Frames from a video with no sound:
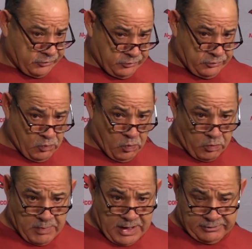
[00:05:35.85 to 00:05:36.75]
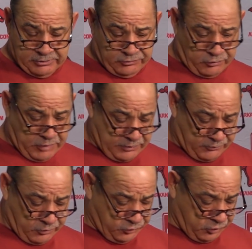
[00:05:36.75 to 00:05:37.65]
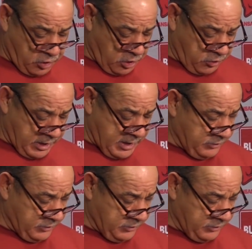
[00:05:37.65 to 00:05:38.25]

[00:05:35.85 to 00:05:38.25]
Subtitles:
The quarterback that's a transfer is a younger guy.